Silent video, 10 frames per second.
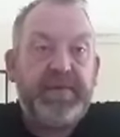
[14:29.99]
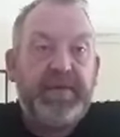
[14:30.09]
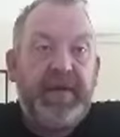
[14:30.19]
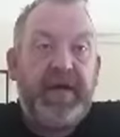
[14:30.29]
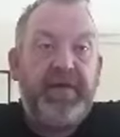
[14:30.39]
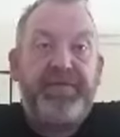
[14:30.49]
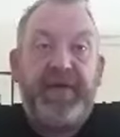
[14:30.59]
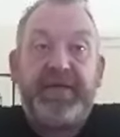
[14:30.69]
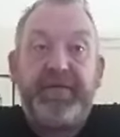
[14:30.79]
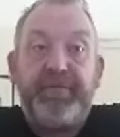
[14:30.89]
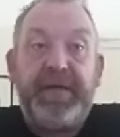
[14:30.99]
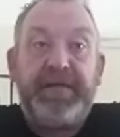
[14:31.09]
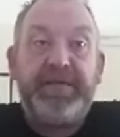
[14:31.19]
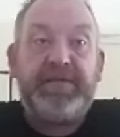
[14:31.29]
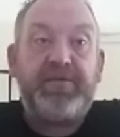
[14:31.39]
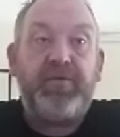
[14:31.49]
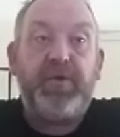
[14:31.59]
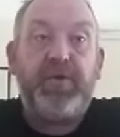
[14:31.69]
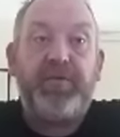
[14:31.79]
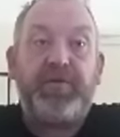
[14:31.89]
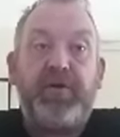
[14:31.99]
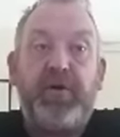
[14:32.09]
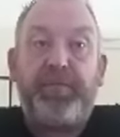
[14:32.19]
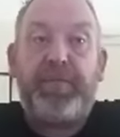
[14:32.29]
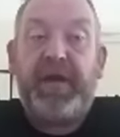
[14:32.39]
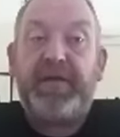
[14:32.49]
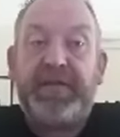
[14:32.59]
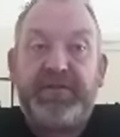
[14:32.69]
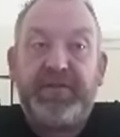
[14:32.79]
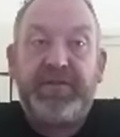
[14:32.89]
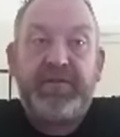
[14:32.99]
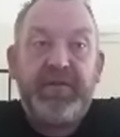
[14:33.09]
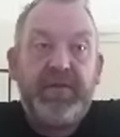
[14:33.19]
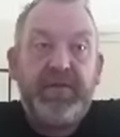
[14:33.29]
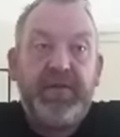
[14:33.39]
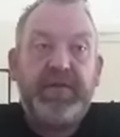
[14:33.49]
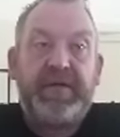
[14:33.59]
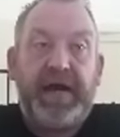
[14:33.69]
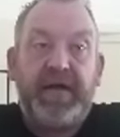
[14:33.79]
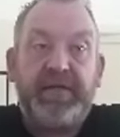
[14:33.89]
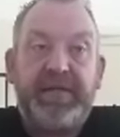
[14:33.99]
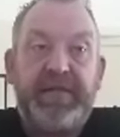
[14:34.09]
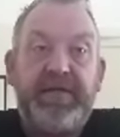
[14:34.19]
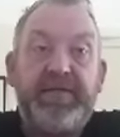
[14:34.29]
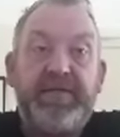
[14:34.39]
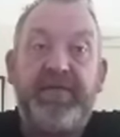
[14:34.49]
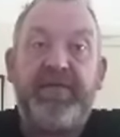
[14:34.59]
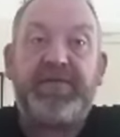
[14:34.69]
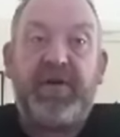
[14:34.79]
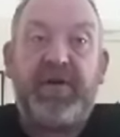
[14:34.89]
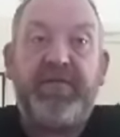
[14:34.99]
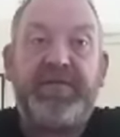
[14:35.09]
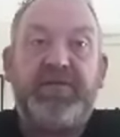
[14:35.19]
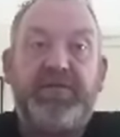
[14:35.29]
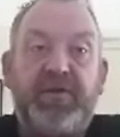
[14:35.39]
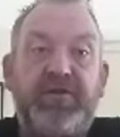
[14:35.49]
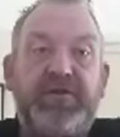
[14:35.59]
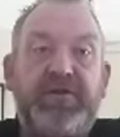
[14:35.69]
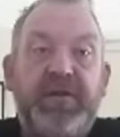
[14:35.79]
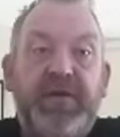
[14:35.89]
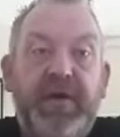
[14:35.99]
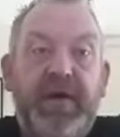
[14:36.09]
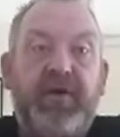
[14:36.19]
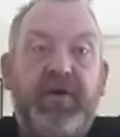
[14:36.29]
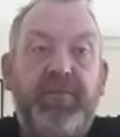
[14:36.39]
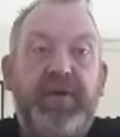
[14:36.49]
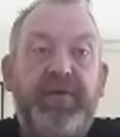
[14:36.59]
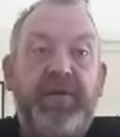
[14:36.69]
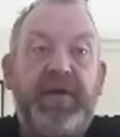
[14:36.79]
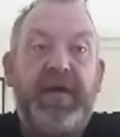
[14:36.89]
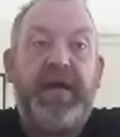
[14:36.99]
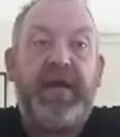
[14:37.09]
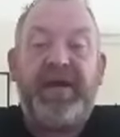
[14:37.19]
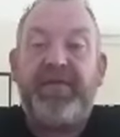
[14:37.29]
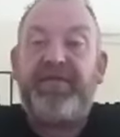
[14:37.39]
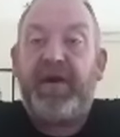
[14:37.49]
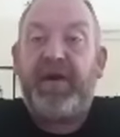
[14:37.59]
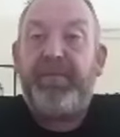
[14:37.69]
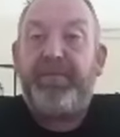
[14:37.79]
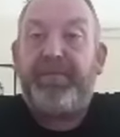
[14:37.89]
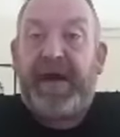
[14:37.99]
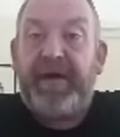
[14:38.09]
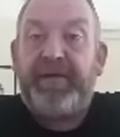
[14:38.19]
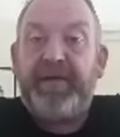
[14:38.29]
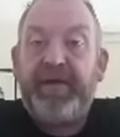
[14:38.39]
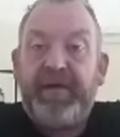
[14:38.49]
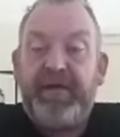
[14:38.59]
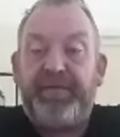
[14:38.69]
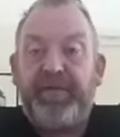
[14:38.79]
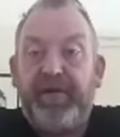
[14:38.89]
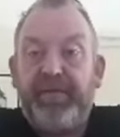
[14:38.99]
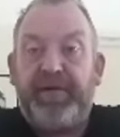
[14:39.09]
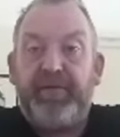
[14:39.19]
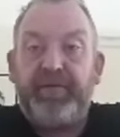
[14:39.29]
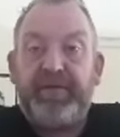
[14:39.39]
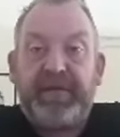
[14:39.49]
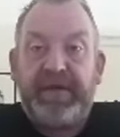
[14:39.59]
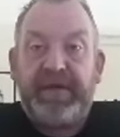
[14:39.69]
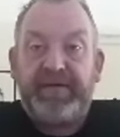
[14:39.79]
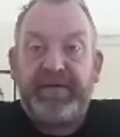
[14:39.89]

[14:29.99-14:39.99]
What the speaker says: An effective means to remove corrupt politicians, Gardaí, civil servants and judges, accompanied with a lifetime ban if found guilty.